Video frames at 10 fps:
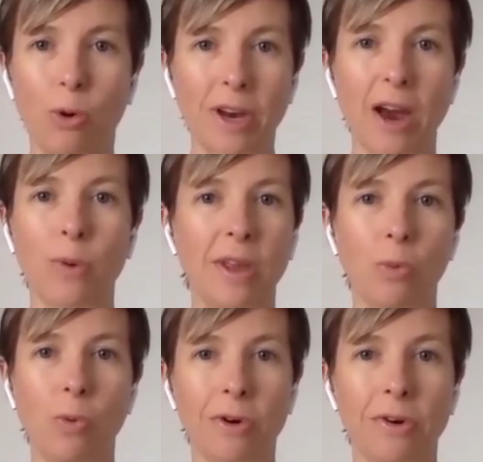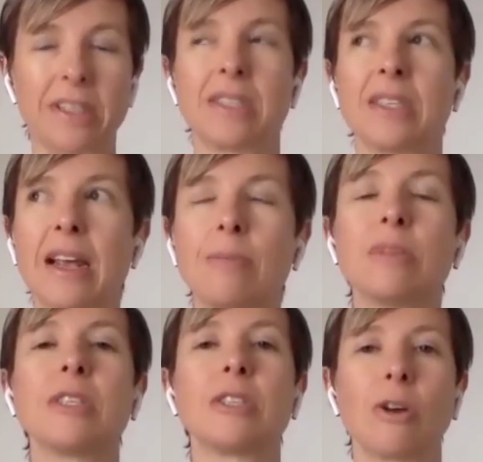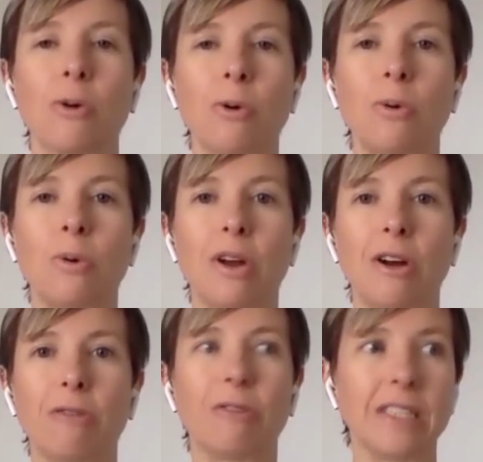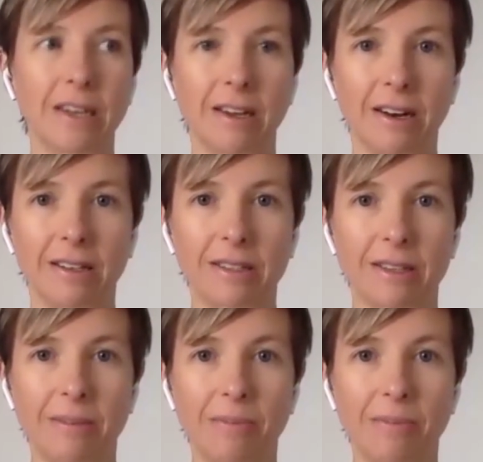work out where the water is seems so ridiculous.